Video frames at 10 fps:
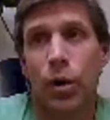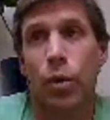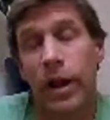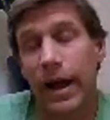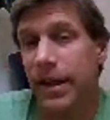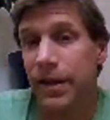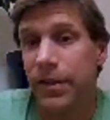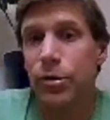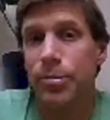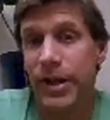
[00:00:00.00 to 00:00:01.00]
Well, I think
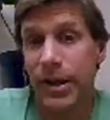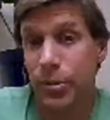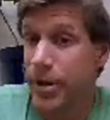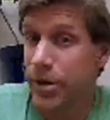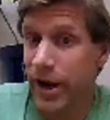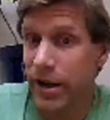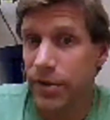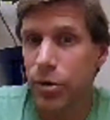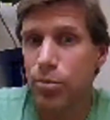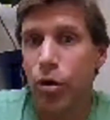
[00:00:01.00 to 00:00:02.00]
there would be it would be great if
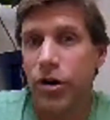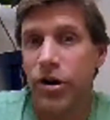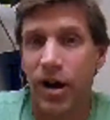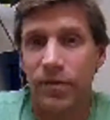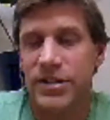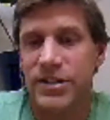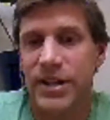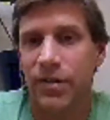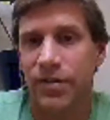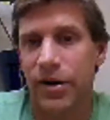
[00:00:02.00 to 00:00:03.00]
there were more novelists
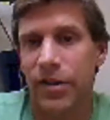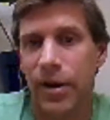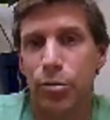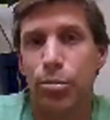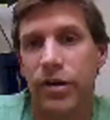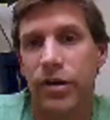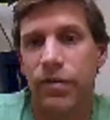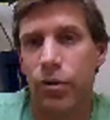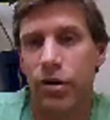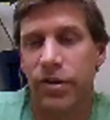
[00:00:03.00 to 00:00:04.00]
out there that were putting
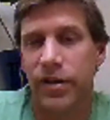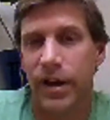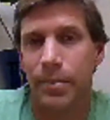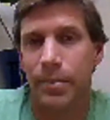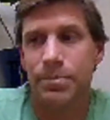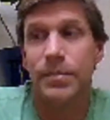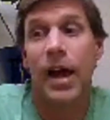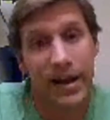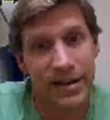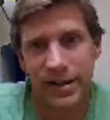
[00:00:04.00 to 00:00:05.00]
forth um,
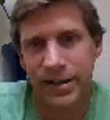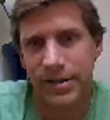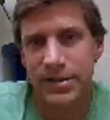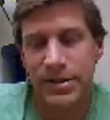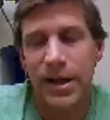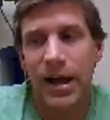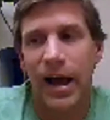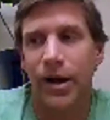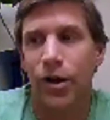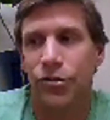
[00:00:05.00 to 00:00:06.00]
ideas.
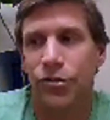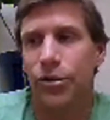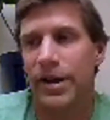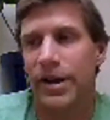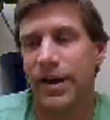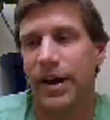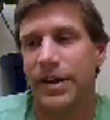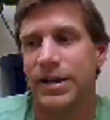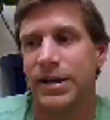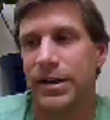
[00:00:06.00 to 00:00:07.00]
I also like the
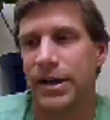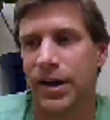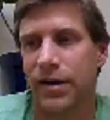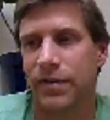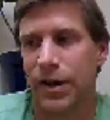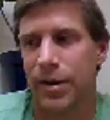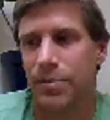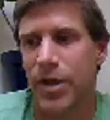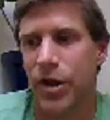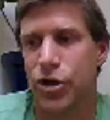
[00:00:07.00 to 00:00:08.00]
idea of
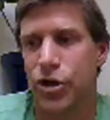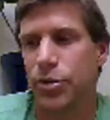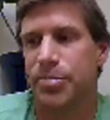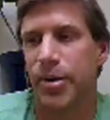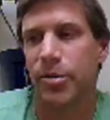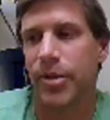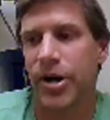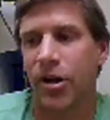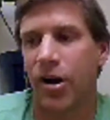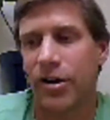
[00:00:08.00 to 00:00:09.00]
um, new
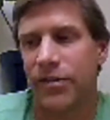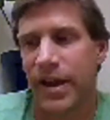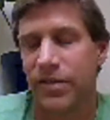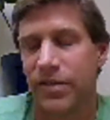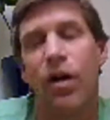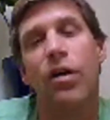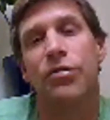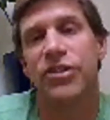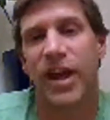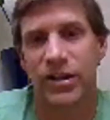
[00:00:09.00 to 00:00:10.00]
experimental art that
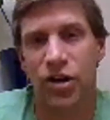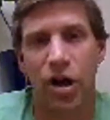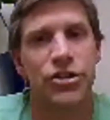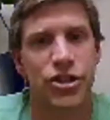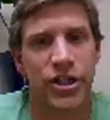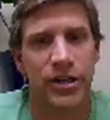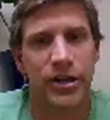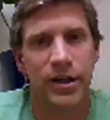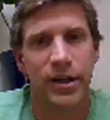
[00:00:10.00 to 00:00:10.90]
involves technology